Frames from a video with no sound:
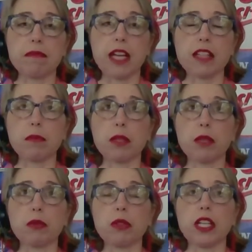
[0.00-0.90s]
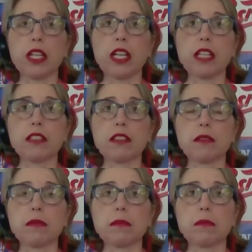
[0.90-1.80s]
has a big role in it,
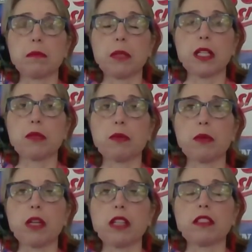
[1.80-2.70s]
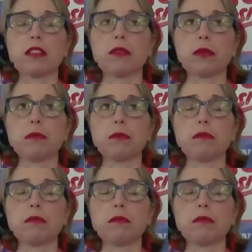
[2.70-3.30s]
because we want to